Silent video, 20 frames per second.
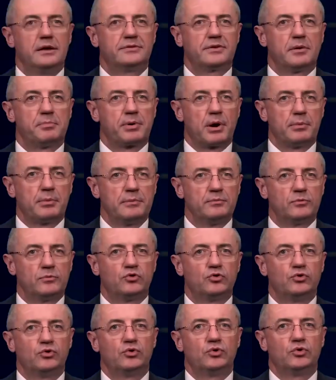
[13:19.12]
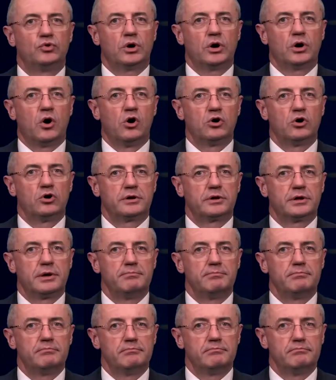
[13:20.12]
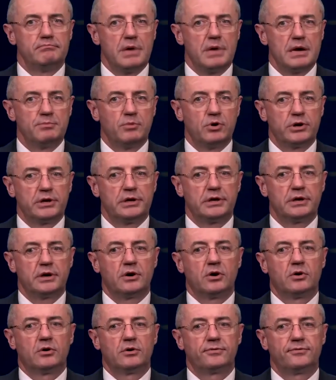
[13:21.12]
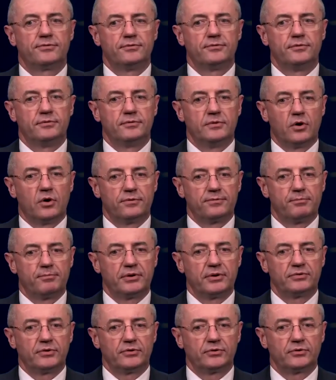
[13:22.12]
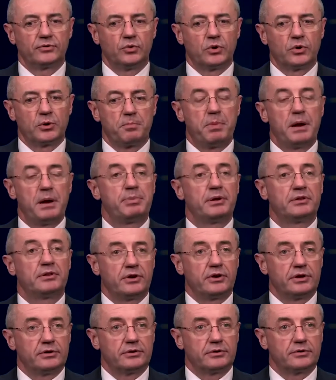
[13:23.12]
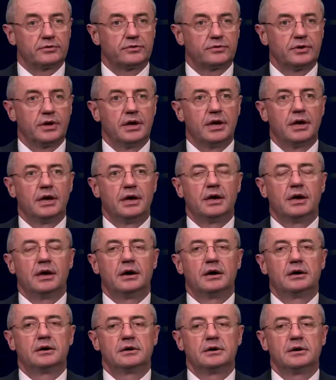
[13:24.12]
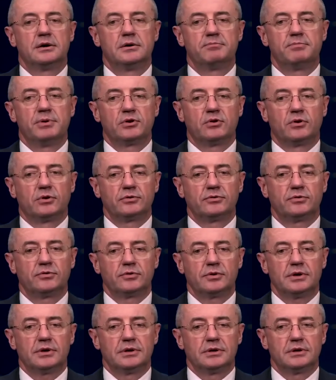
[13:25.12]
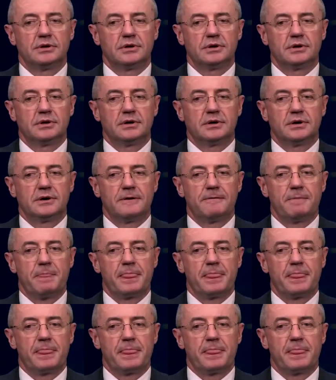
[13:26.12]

It's a problem to honor the memory of persons who are perpetrators because you